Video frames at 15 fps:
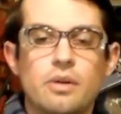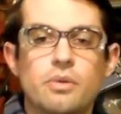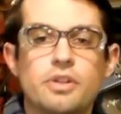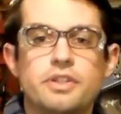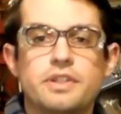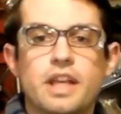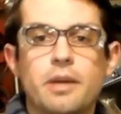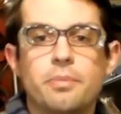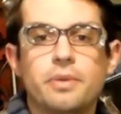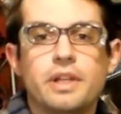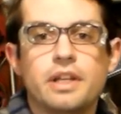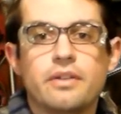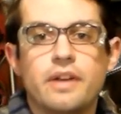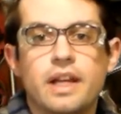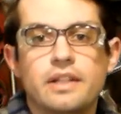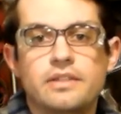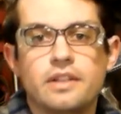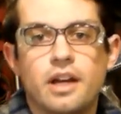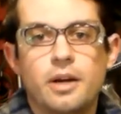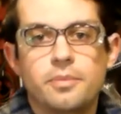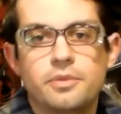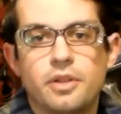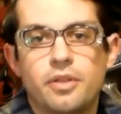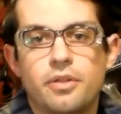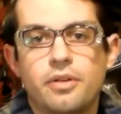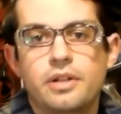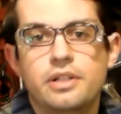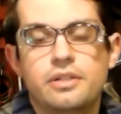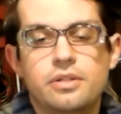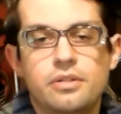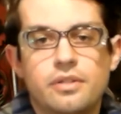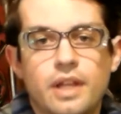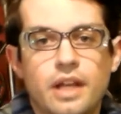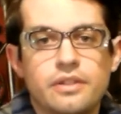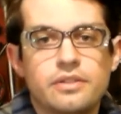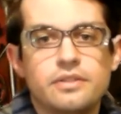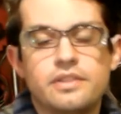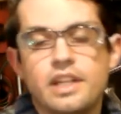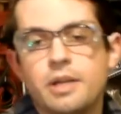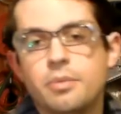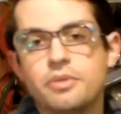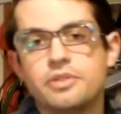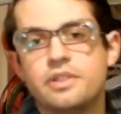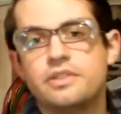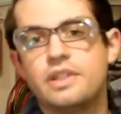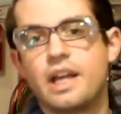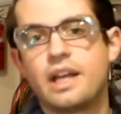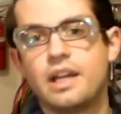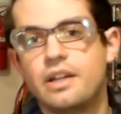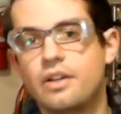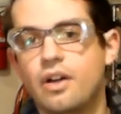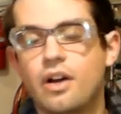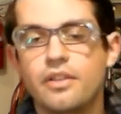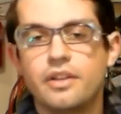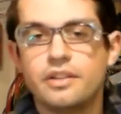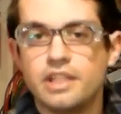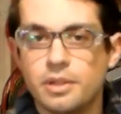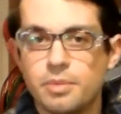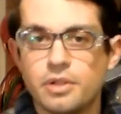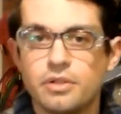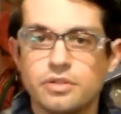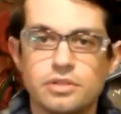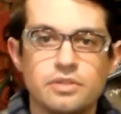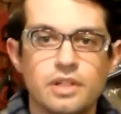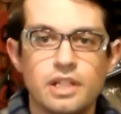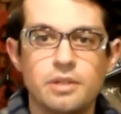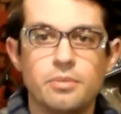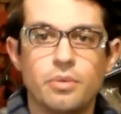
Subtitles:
With sampling rates up to 32,000 samples a second on the typical strain